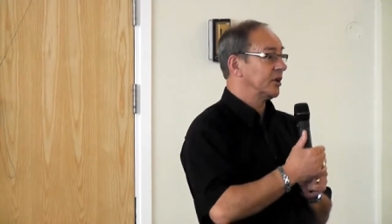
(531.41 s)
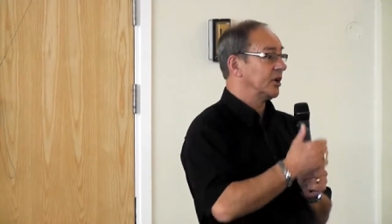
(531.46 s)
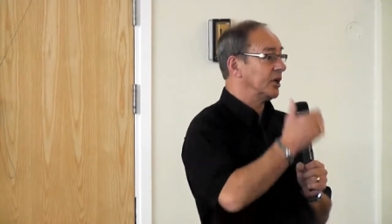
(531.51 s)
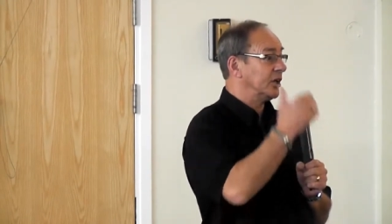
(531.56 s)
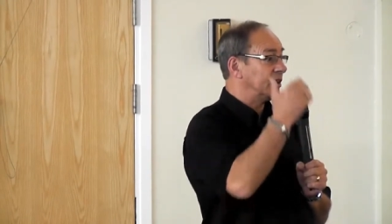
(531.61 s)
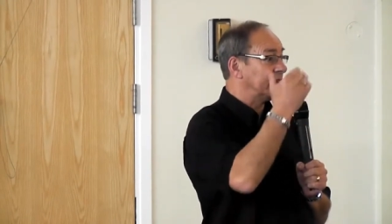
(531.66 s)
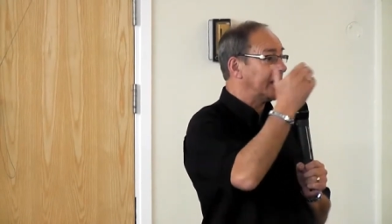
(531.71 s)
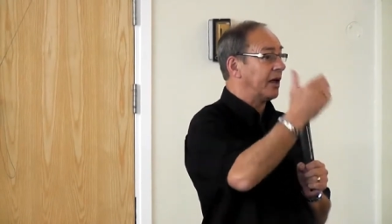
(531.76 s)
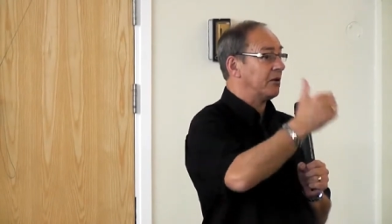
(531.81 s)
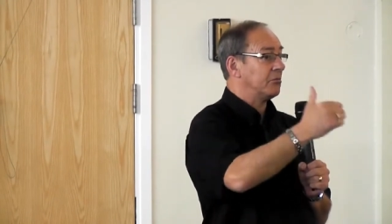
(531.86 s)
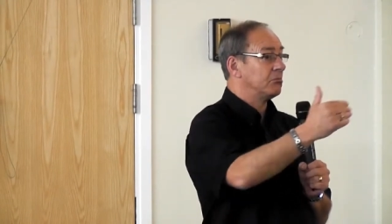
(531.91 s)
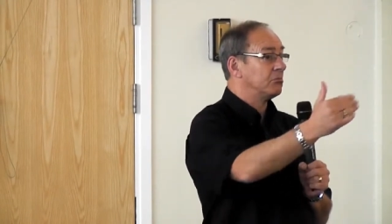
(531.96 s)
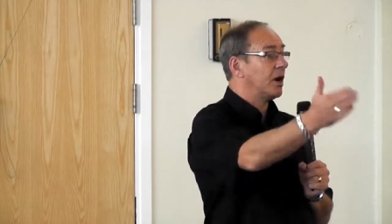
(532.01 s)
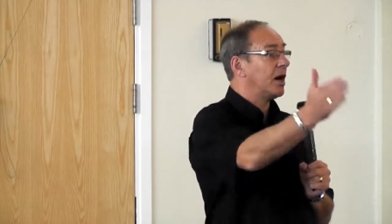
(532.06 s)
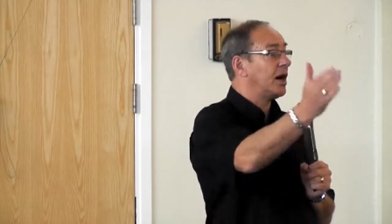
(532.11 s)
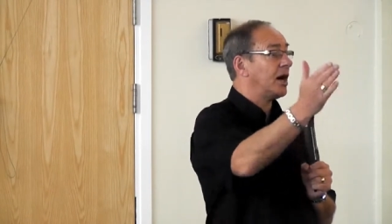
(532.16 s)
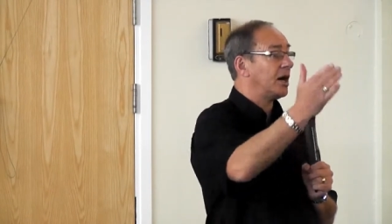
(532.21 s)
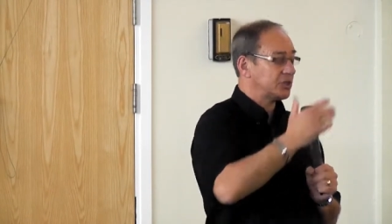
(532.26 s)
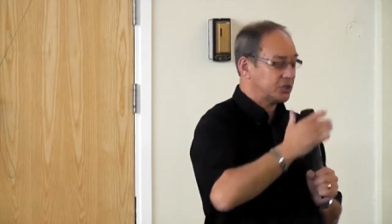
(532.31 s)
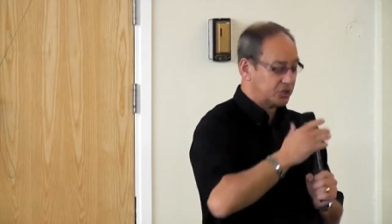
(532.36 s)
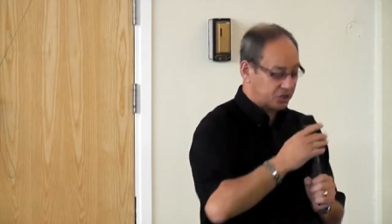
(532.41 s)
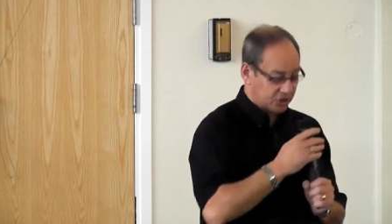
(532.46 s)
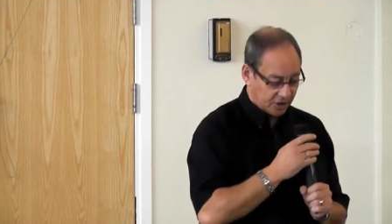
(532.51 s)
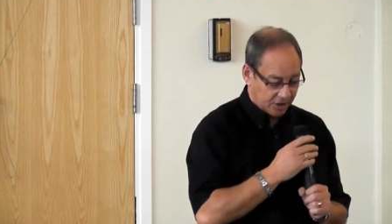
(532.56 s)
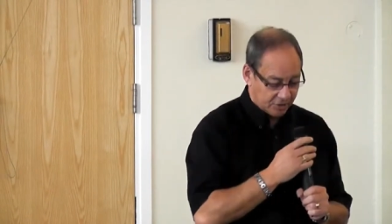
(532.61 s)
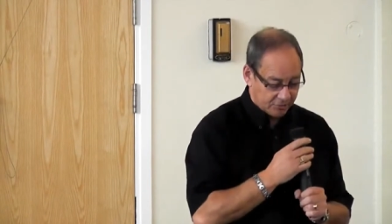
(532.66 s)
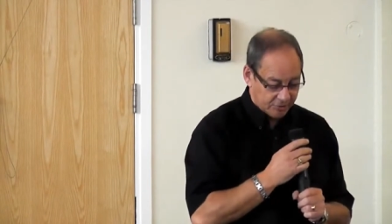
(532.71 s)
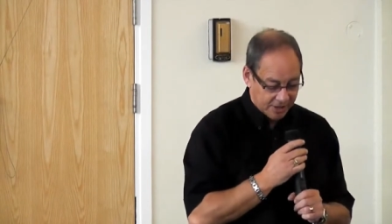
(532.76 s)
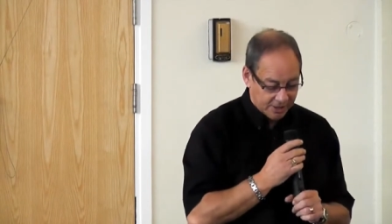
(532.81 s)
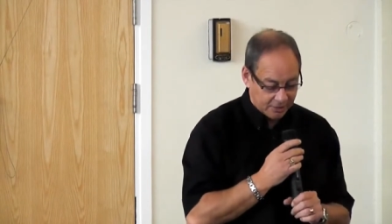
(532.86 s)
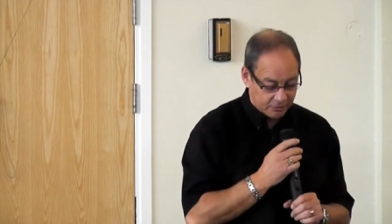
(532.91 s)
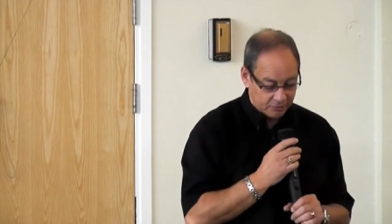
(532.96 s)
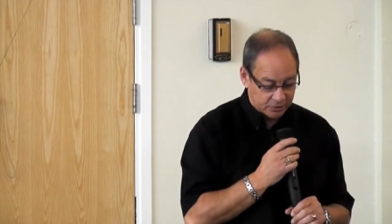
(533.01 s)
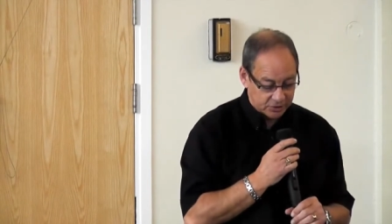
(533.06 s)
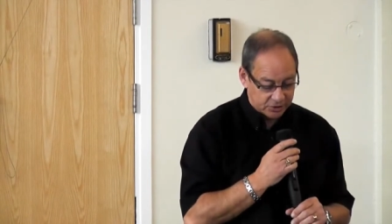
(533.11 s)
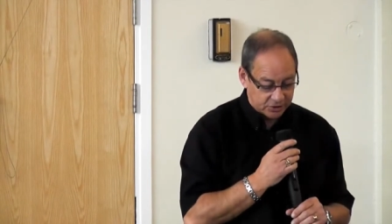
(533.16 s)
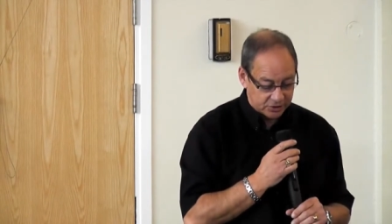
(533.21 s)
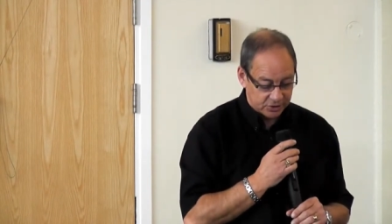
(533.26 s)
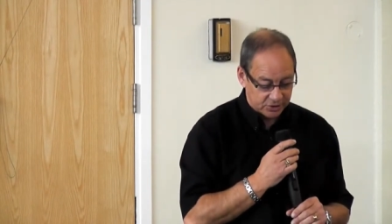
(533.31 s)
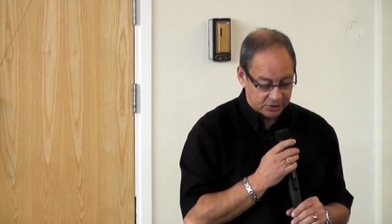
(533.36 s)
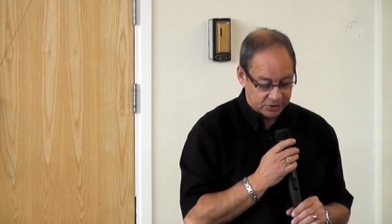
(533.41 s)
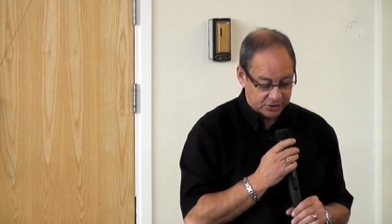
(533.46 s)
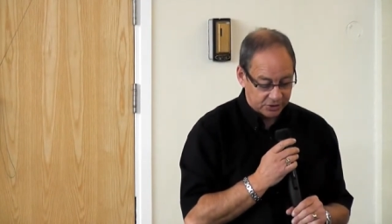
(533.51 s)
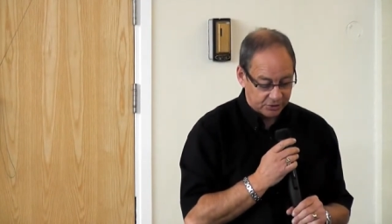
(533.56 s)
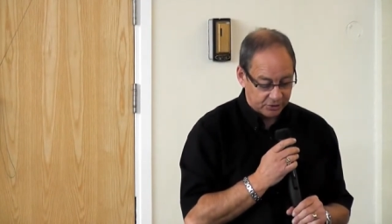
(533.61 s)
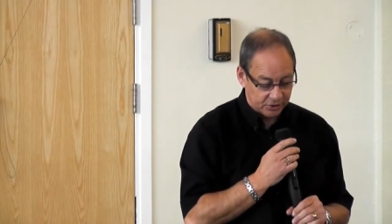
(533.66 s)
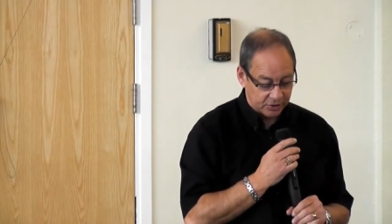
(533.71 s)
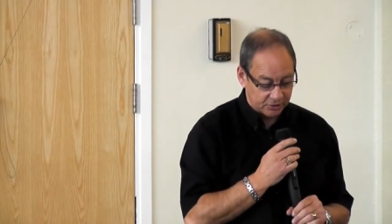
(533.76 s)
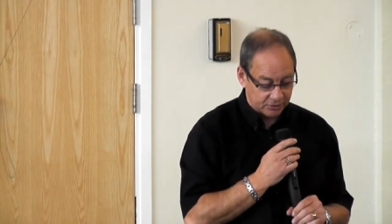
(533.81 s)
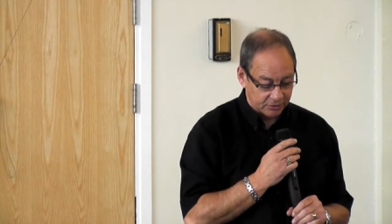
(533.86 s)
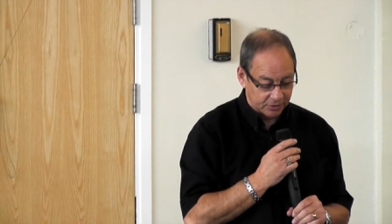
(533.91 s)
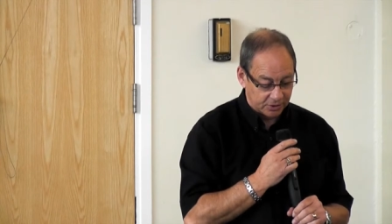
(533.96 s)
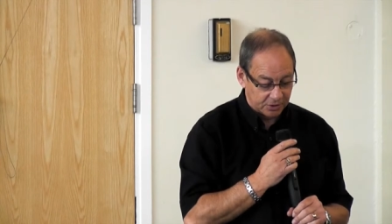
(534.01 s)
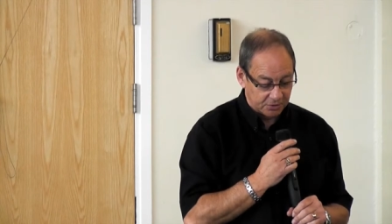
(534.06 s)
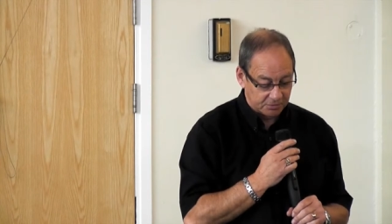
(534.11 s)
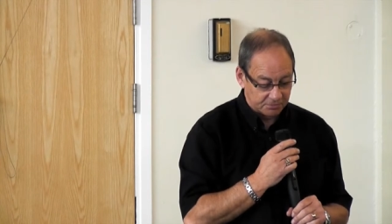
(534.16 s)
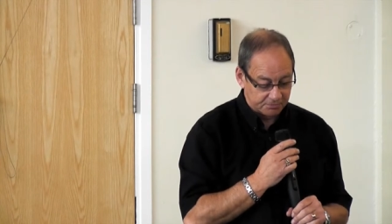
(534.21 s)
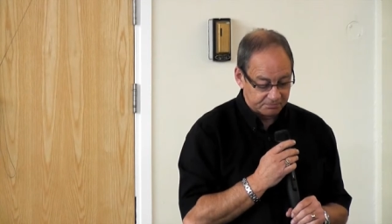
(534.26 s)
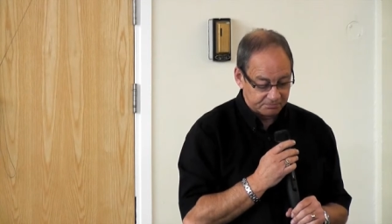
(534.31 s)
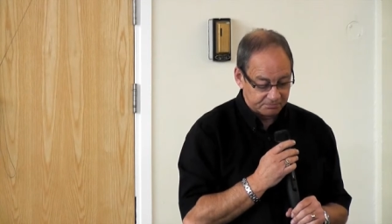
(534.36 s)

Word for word: in that march around Jericho.